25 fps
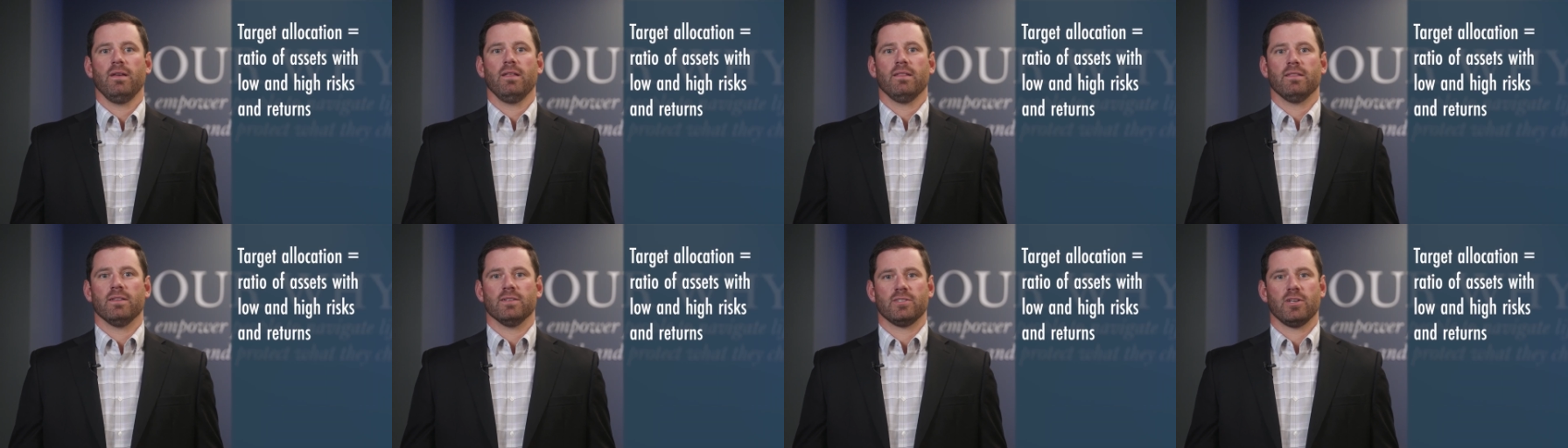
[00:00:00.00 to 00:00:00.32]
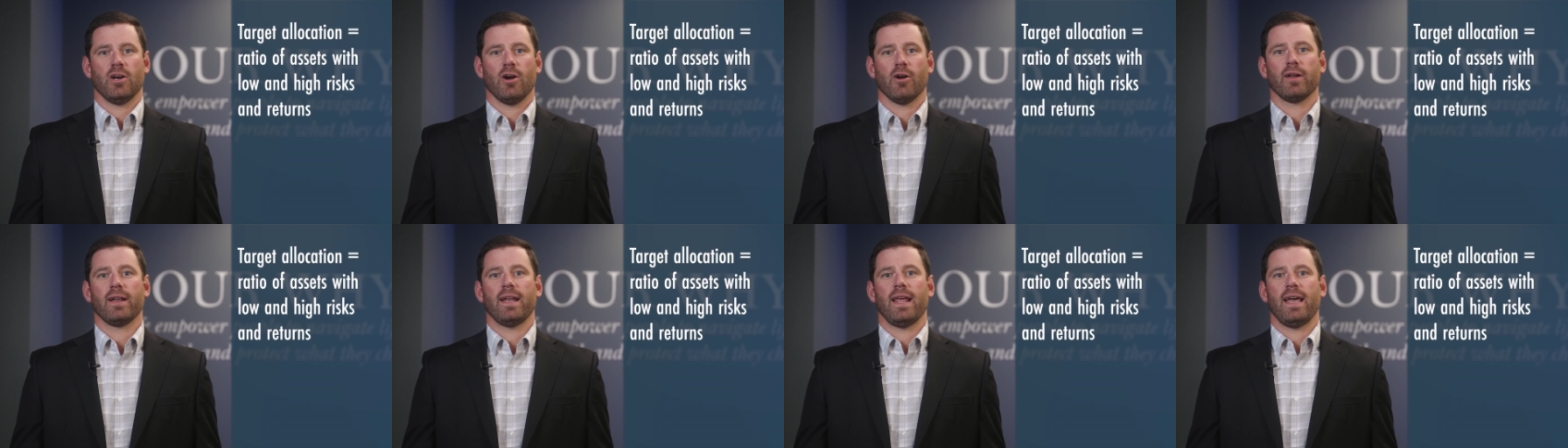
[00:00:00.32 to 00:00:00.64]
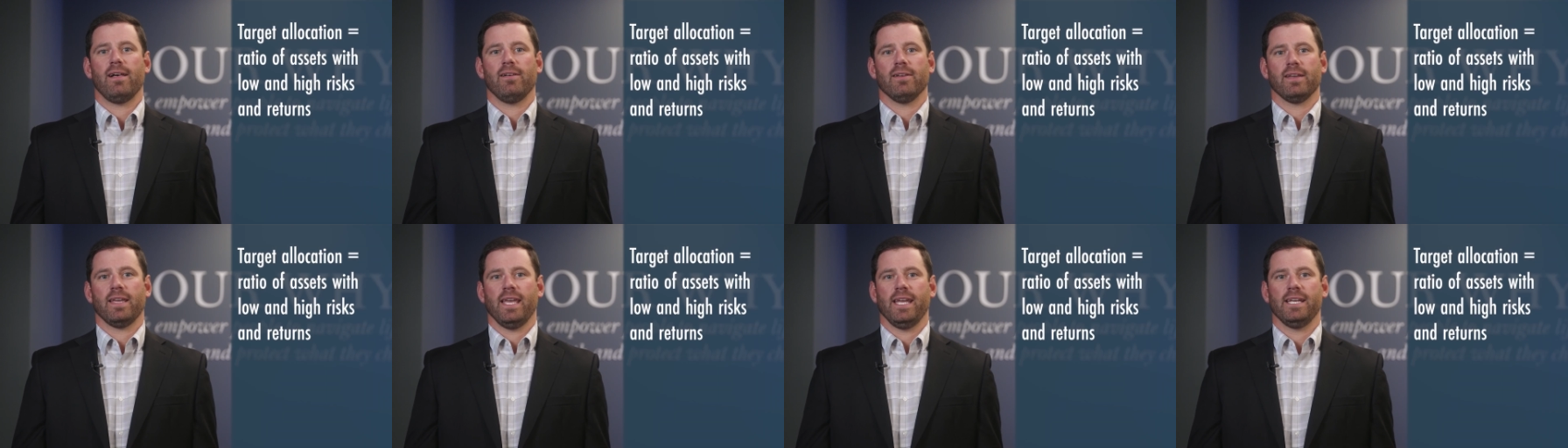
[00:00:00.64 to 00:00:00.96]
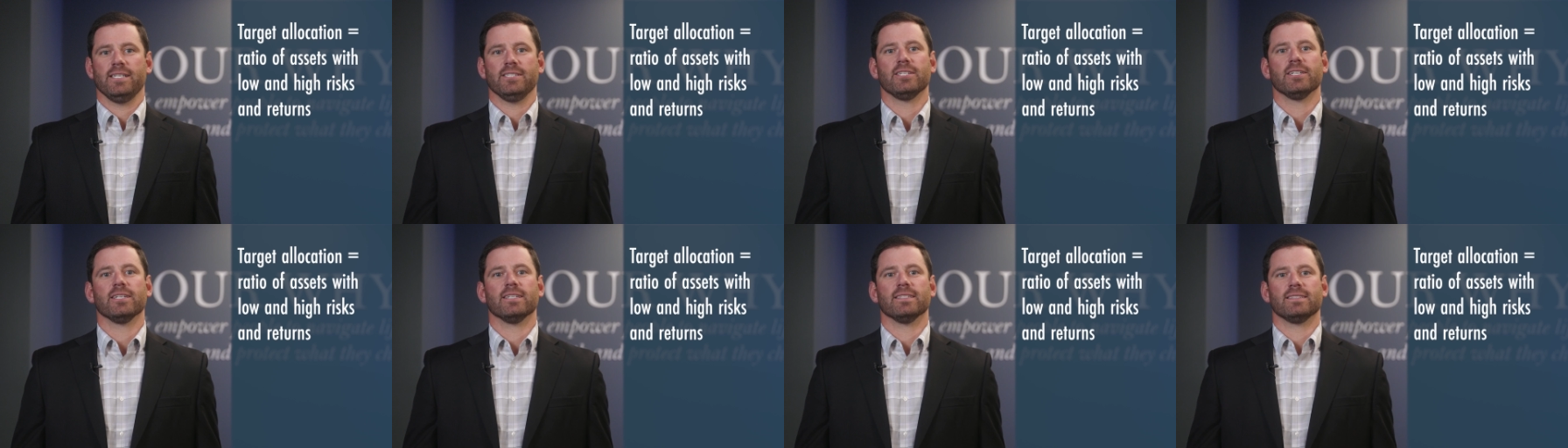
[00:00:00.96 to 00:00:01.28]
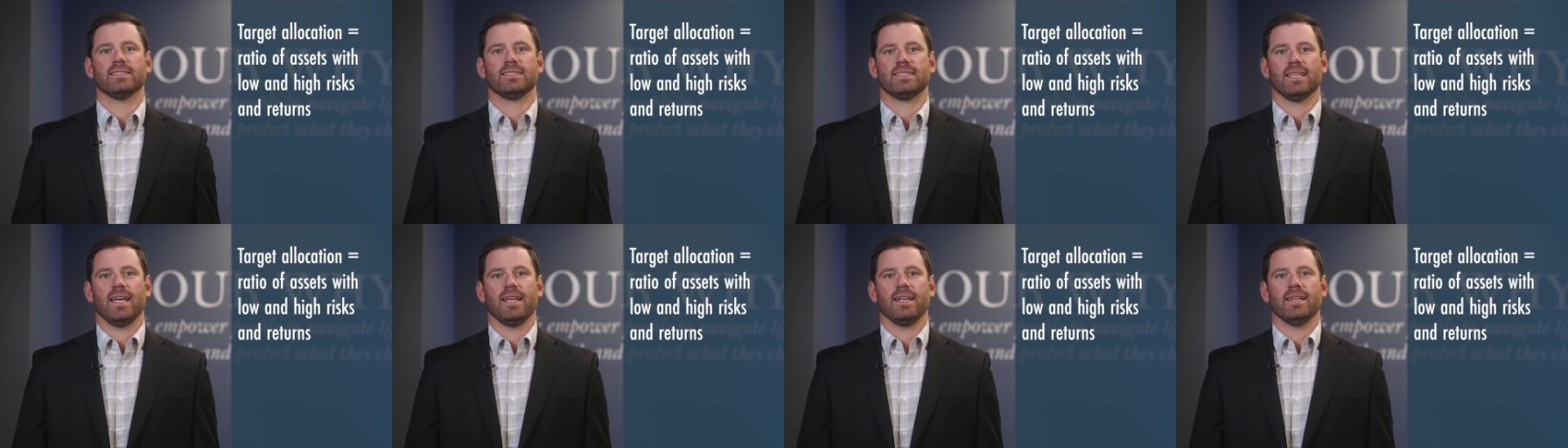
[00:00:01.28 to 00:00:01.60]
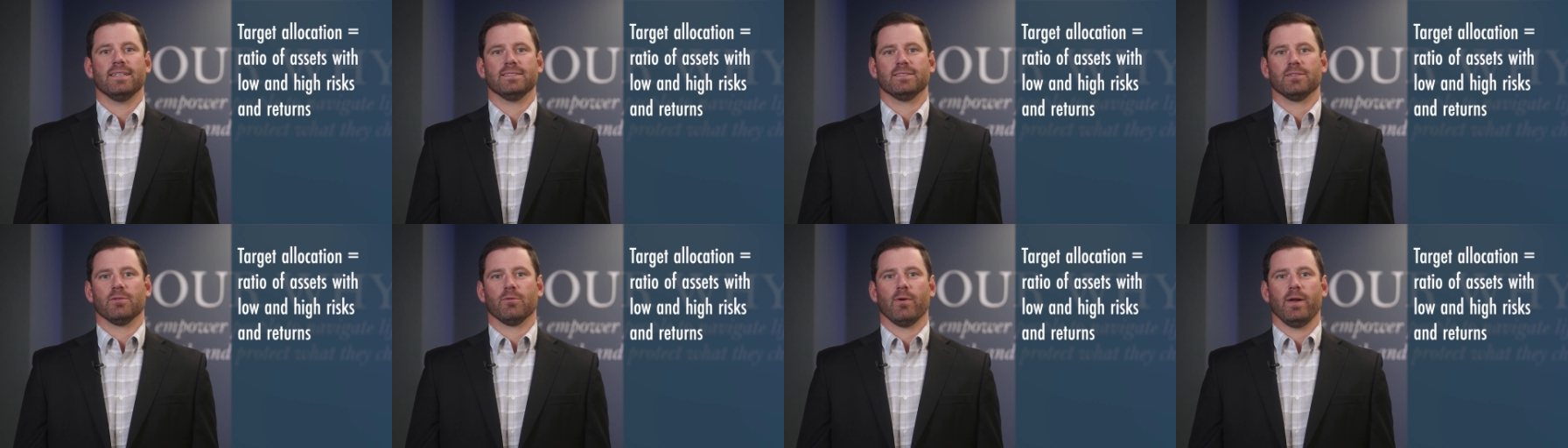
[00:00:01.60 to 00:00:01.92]
the target allocation is set
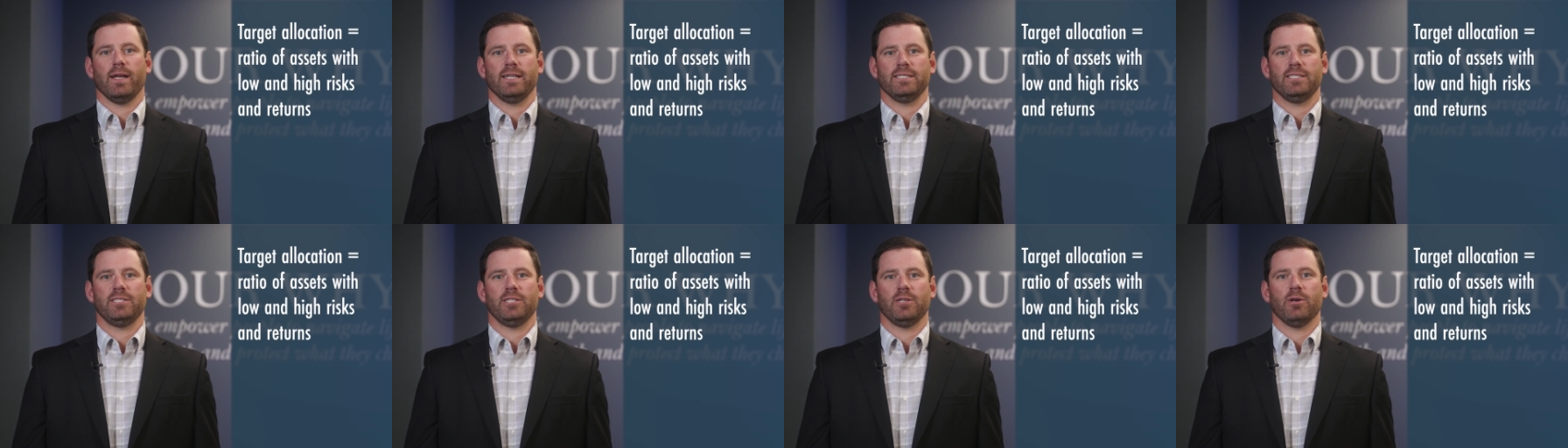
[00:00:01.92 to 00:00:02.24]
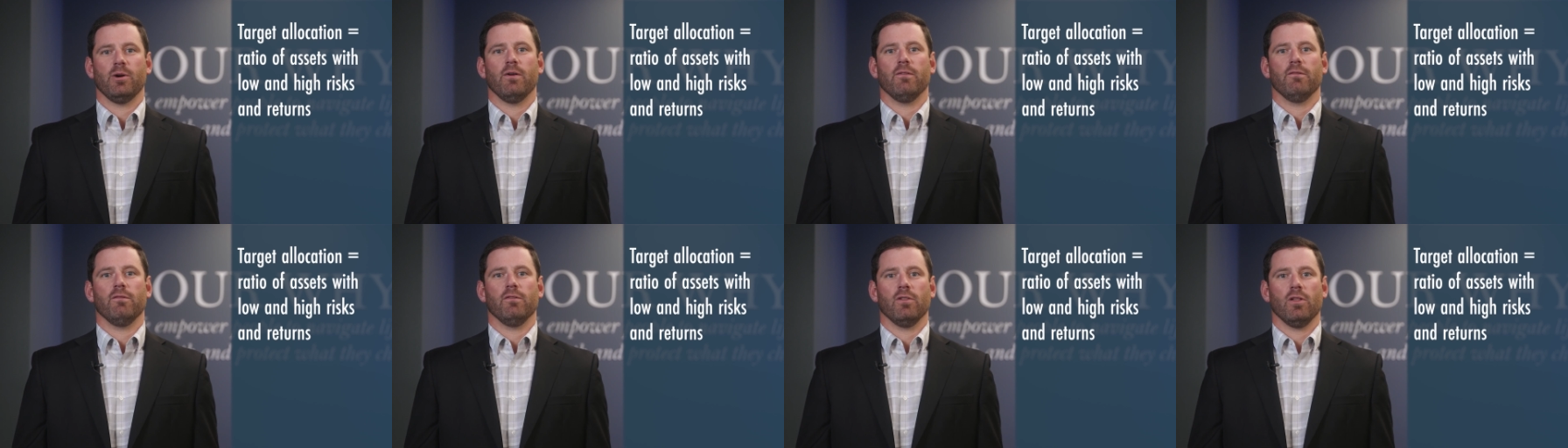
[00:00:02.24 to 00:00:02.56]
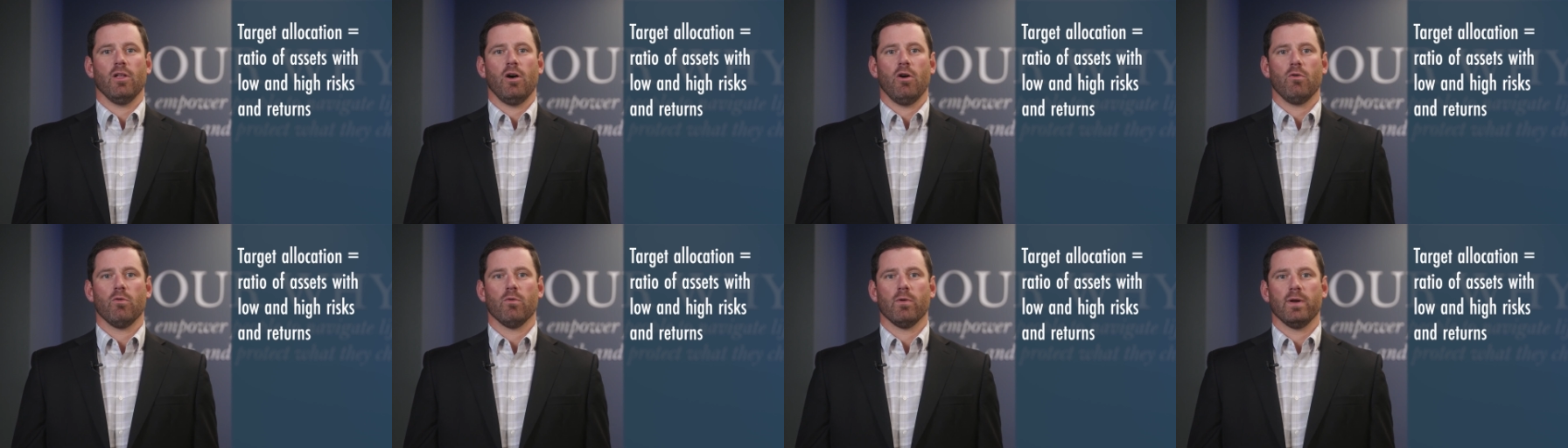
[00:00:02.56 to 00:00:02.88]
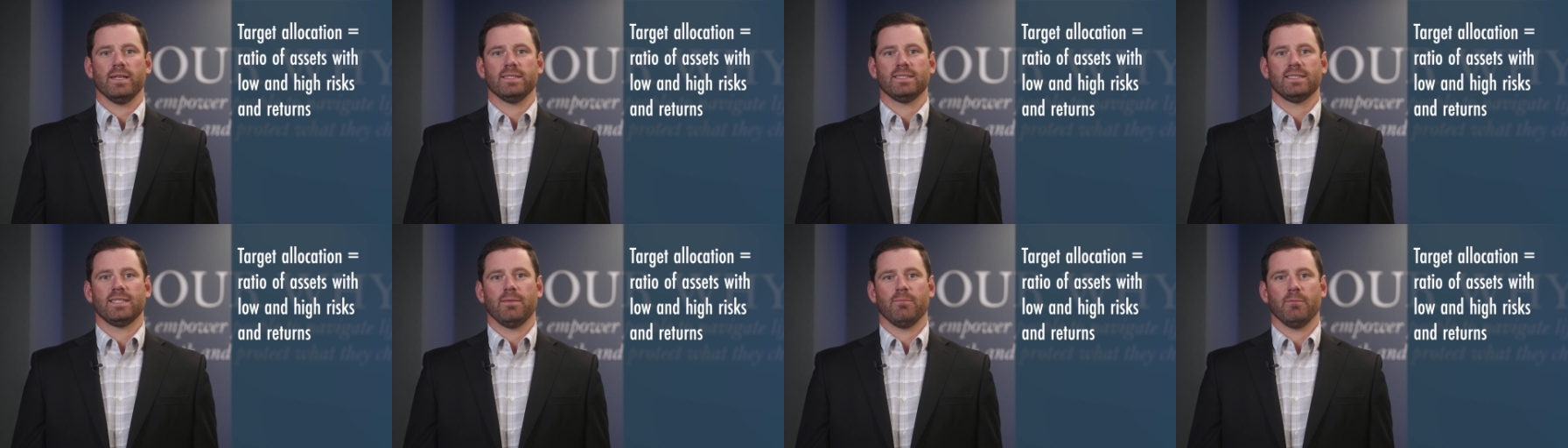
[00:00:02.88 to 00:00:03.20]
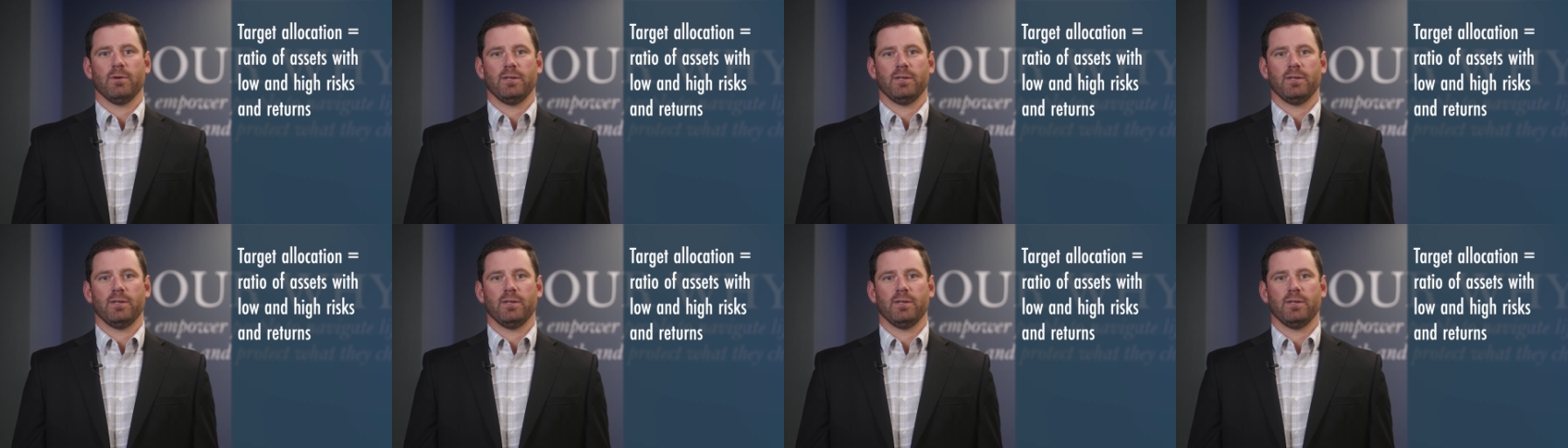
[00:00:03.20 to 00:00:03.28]
as a ratio of low risk and